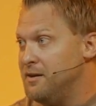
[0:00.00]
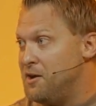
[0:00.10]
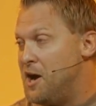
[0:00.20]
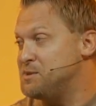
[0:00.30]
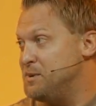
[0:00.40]

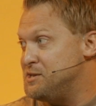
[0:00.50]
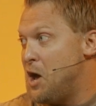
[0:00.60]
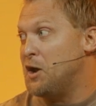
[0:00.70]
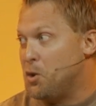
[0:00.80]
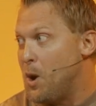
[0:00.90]
Gossiping's
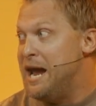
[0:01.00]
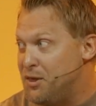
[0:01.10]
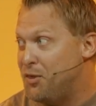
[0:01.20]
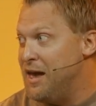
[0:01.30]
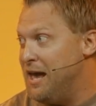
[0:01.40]
not a great
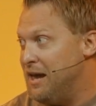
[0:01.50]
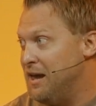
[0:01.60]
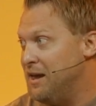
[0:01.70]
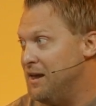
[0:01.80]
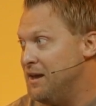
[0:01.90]
thing.
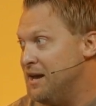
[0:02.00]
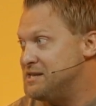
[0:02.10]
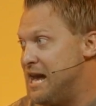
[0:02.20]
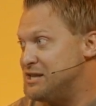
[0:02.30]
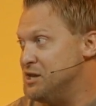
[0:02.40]
It's
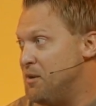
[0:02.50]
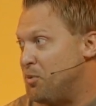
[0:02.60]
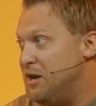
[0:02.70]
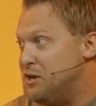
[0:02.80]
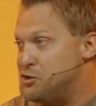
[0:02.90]
actually a
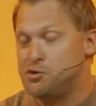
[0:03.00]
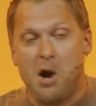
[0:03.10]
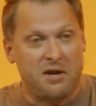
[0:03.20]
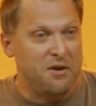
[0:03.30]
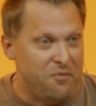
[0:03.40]
pretty
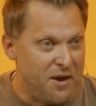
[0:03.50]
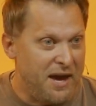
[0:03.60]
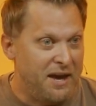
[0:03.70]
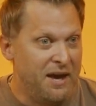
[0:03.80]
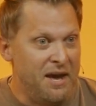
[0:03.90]
destructive
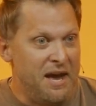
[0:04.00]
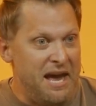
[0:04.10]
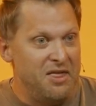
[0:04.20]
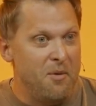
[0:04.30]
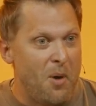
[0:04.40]
thing
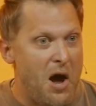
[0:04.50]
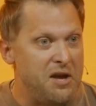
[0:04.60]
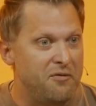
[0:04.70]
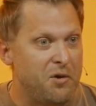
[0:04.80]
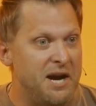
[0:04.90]
in the body
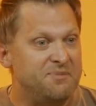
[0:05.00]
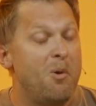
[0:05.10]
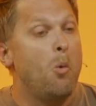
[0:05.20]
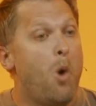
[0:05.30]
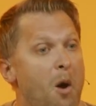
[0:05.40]
of Christ.
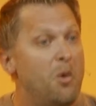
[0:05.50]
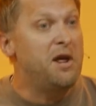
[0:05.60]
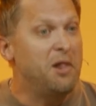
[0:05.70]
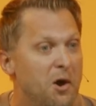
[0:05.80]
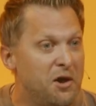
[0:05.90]
But what would
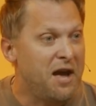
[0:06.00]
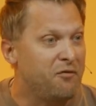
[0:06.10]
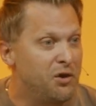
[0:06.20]
it look like for